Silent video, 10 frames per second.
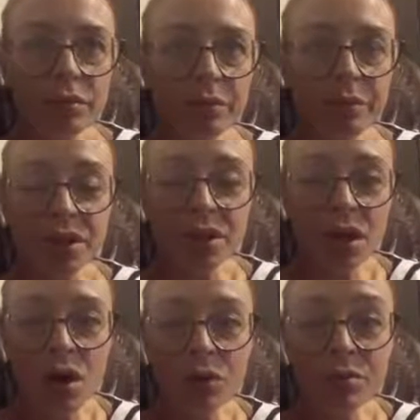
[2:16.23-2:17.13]
building a
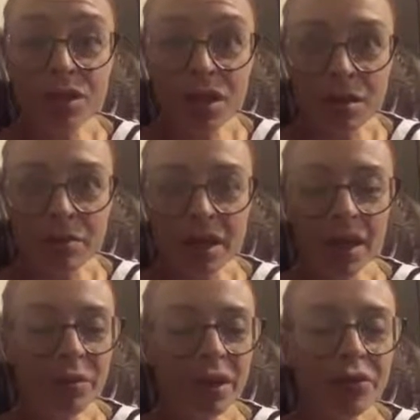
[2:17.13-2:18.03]
home gym. It
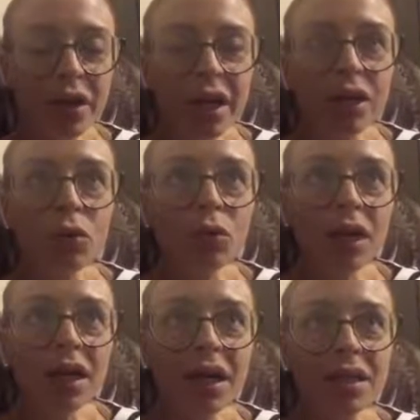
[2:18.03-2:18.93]
can be freaking
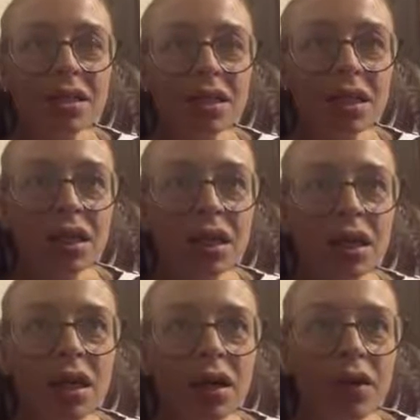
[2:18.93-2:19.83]
organizing
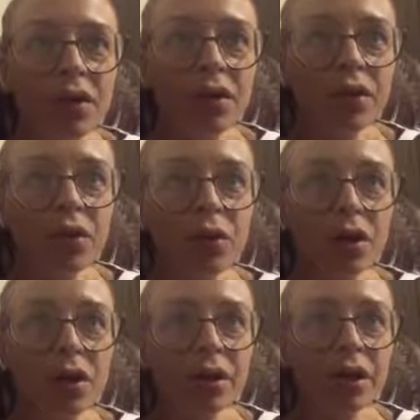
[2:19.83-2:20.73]

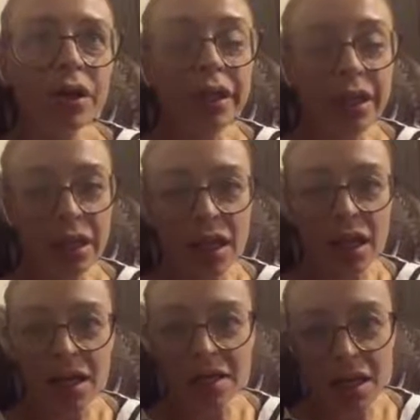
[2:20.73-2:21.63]
your linen
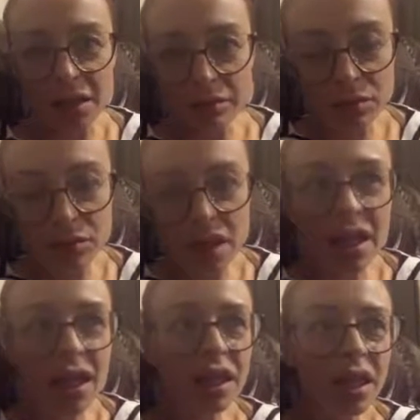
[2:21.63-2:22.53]
closet.
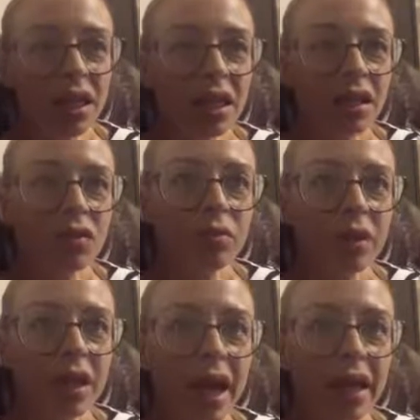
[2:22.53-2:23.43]
That thing that you've been
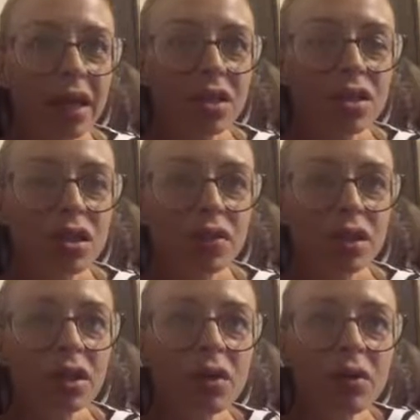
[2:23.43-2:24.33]
nagging to do. And
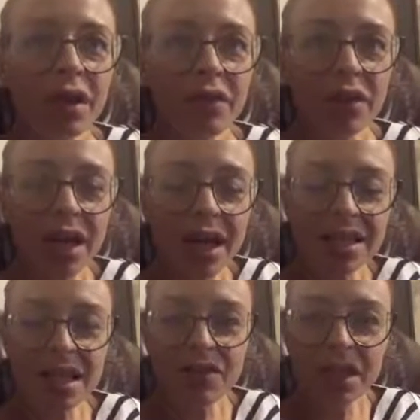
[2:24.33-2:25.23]
you know what I've realized?
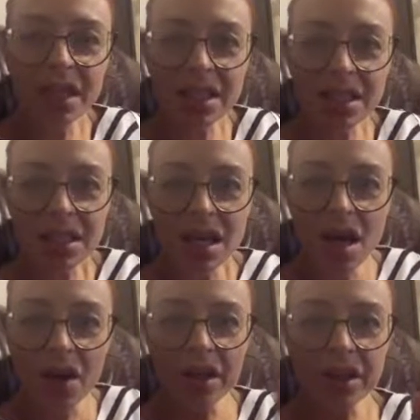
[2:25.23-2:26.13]
I really is
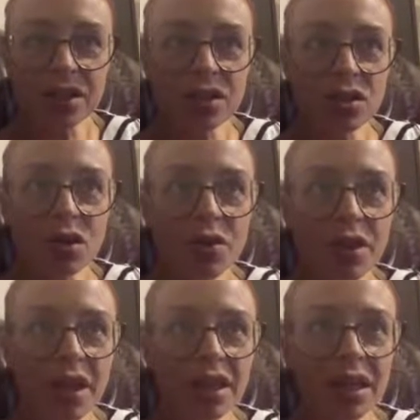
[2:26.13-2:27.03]
there's no
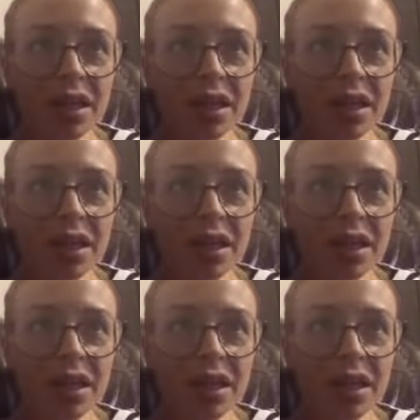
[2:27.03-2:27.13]
thing